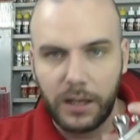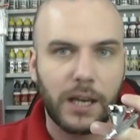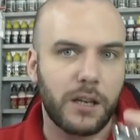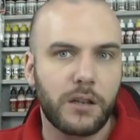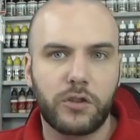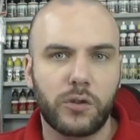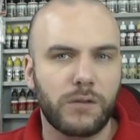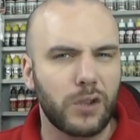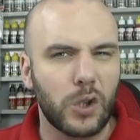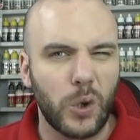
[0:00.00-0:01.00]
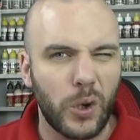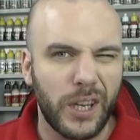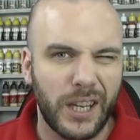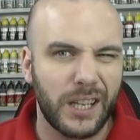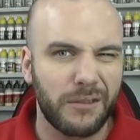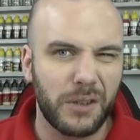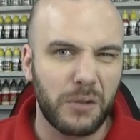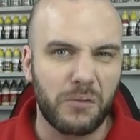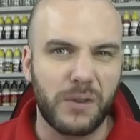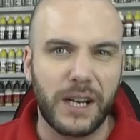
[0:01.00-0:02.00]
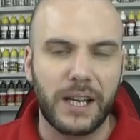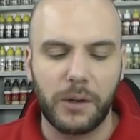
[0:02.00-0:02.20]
get you sort of learning anything really.